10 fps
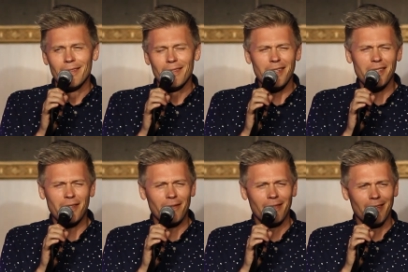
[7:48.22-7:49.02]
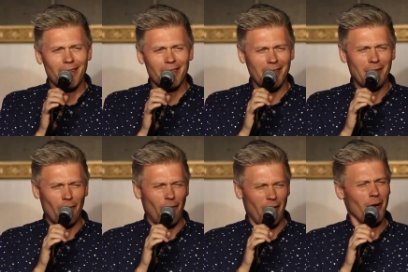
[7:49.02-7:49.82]
This doesn't, this doesn't
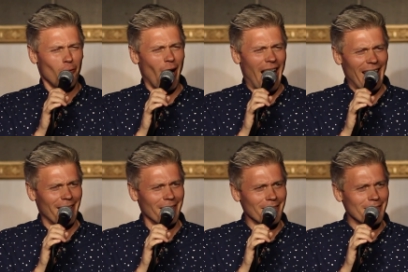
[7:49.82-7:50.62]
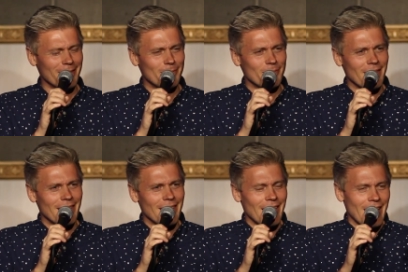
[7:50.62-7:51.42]
feel right.
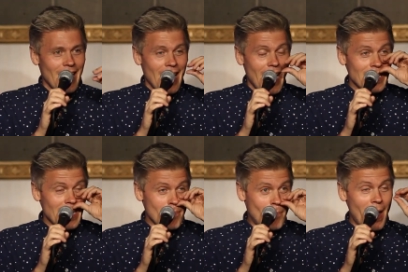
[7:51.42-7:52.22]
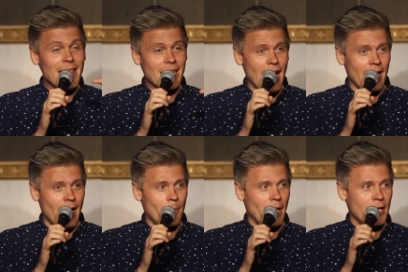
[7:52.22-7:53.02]
And then Beth got
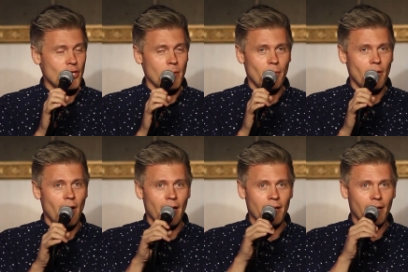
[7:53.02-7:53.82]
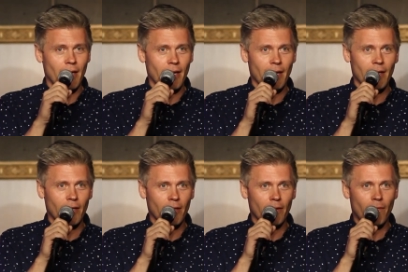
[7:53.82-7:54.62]
up and she put on uh,
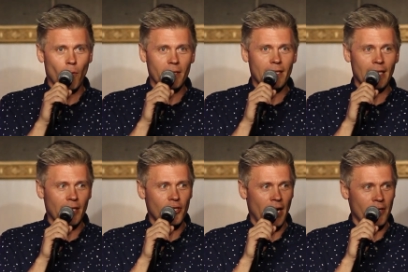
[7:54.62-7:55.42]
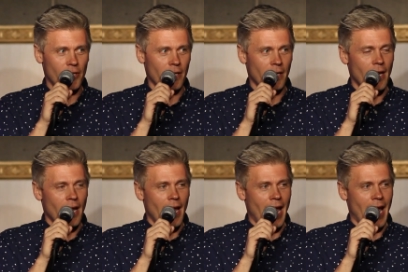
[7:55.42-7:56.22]
her four CD changer
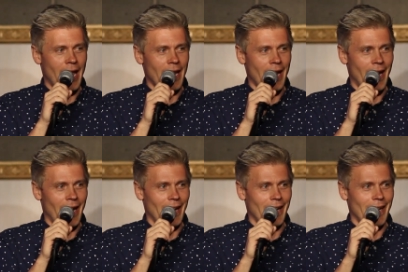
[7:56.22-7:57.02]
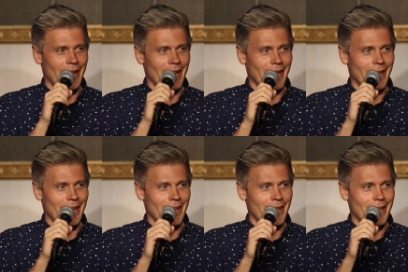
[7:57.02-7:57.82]
and uh,
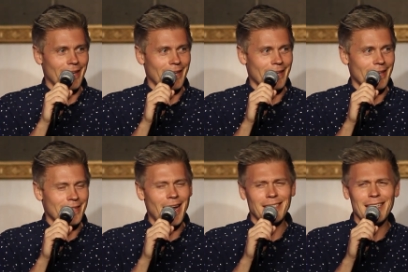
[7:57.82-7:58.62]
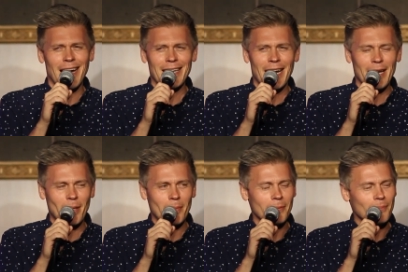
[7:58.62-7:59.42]
1999
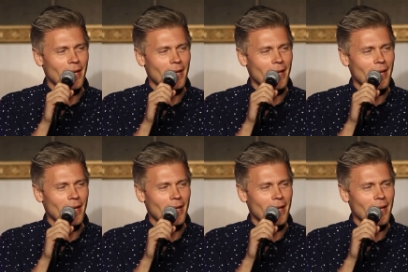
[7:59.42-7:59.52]
people.